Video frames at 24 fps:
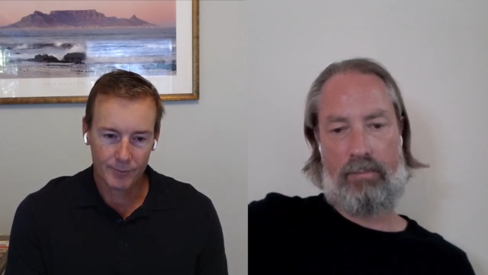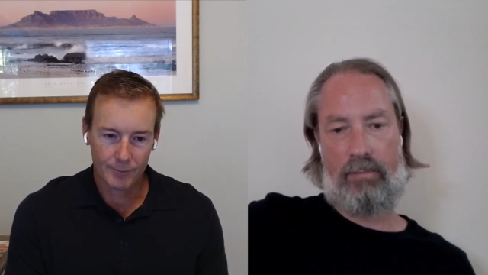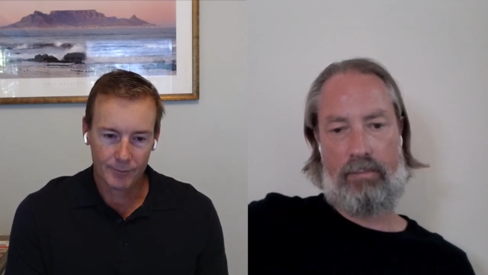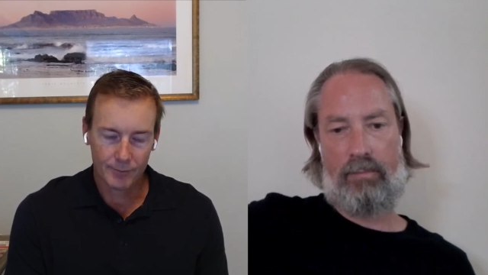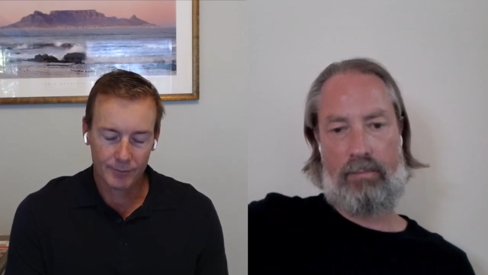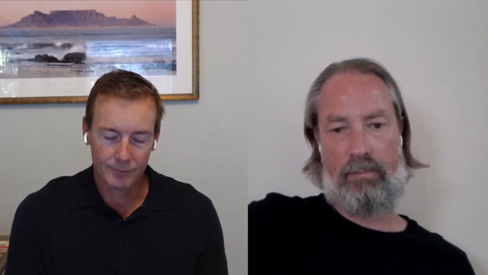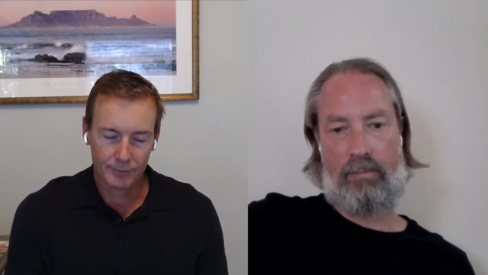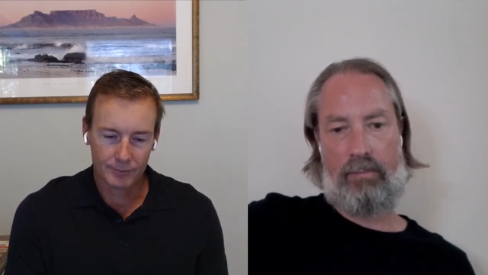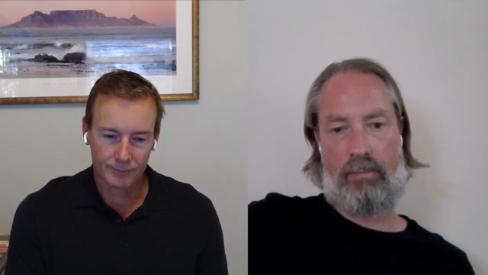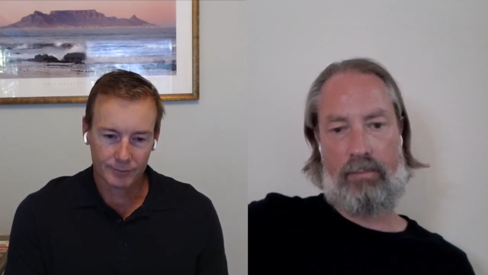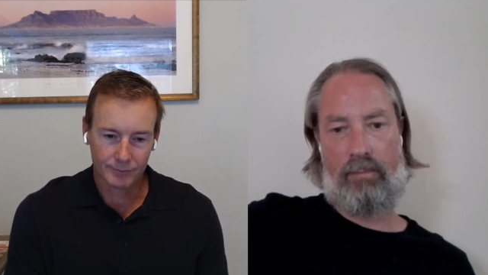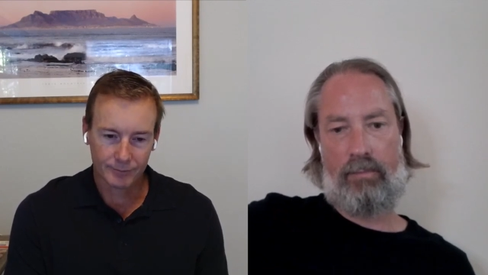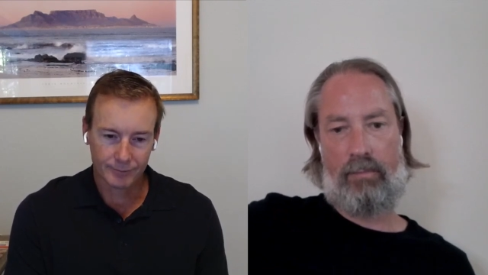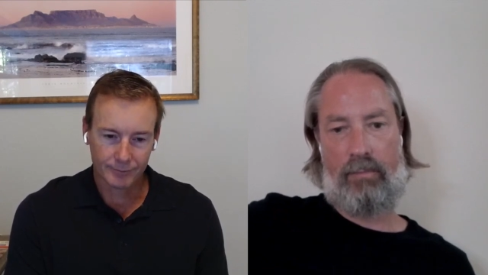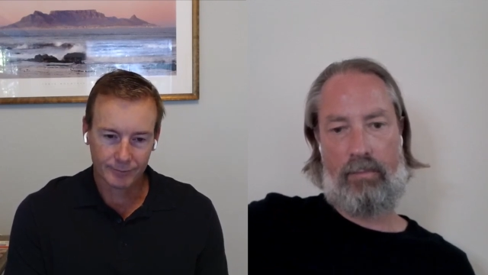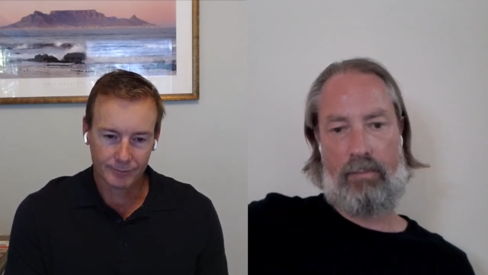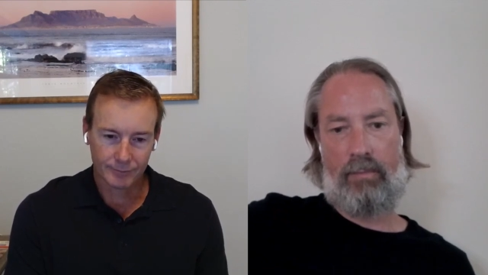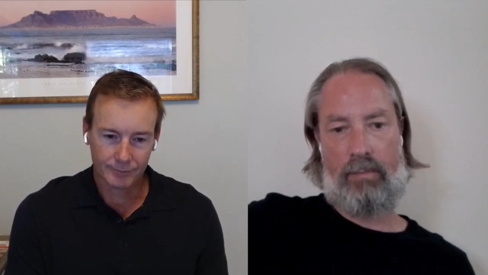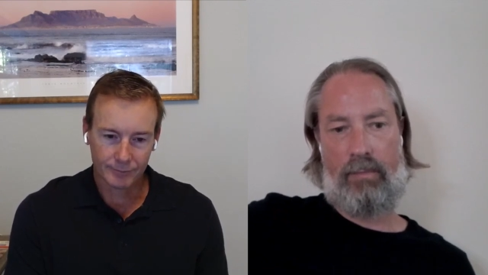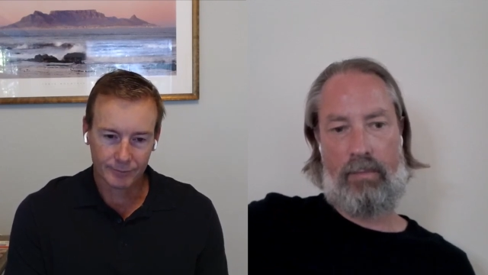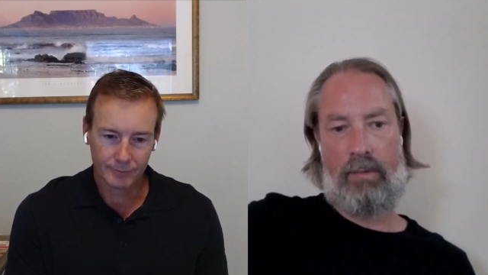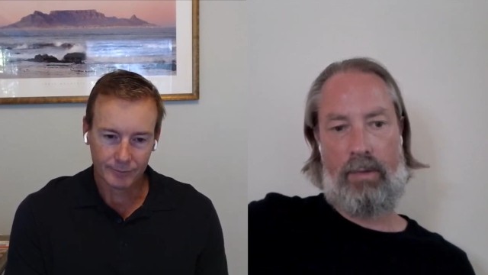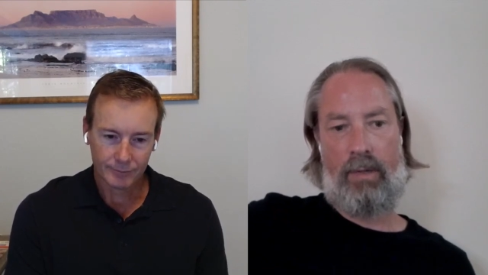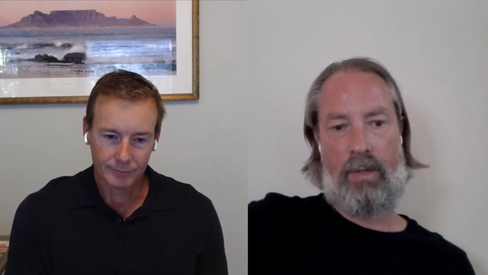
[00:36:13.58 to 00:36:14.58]

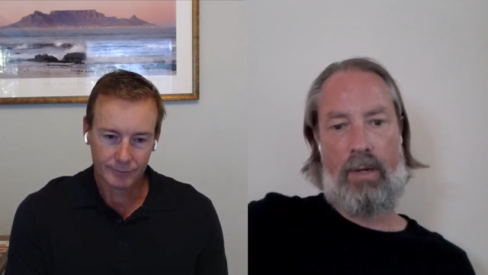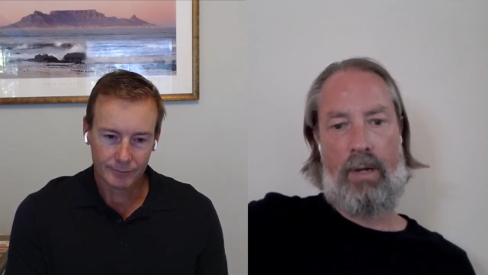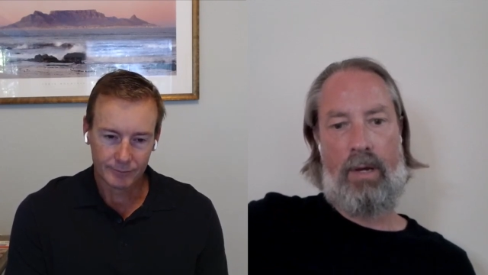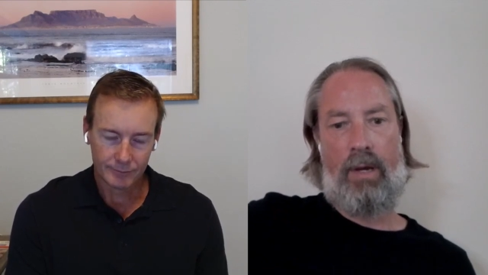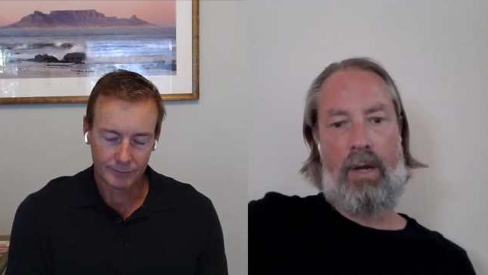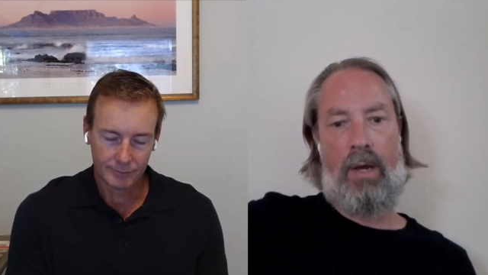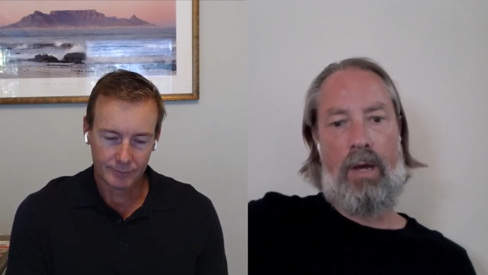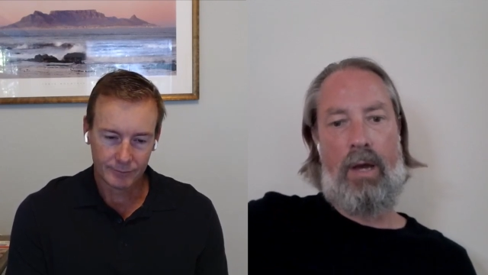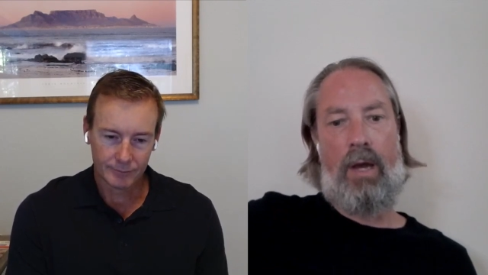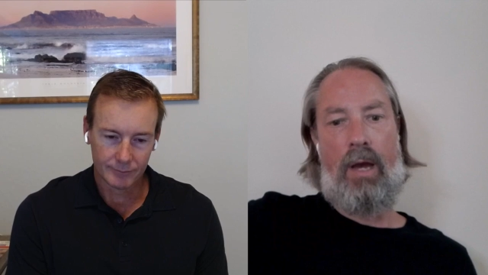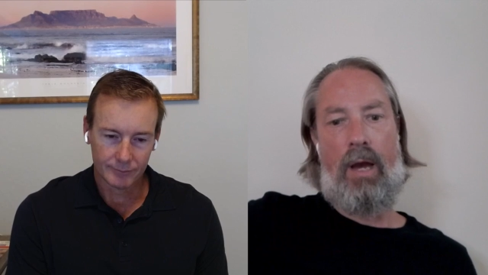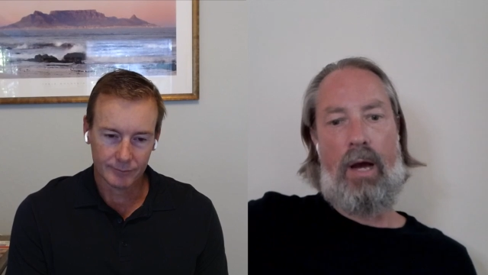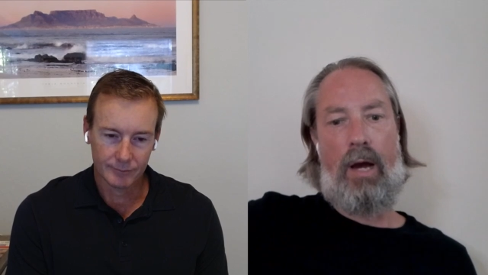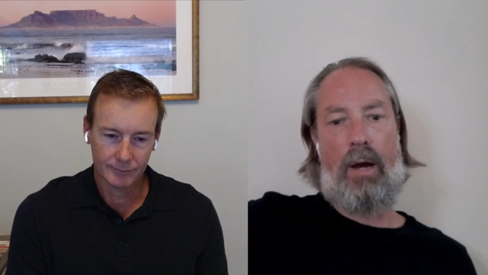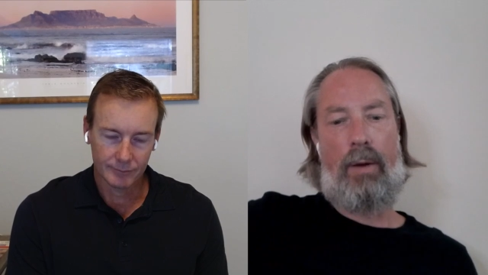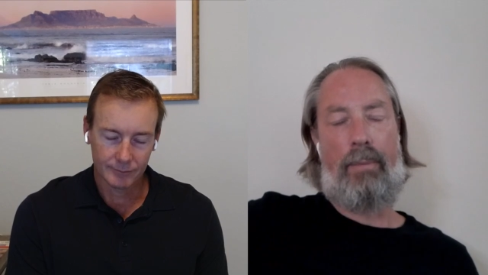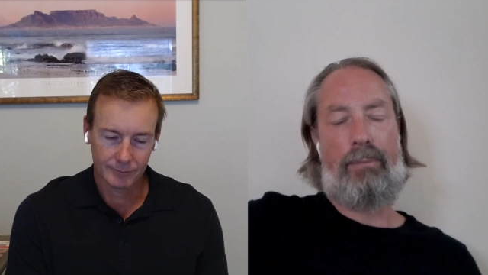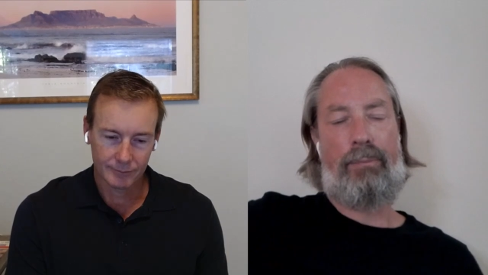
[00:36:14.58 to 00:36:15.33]
(silence)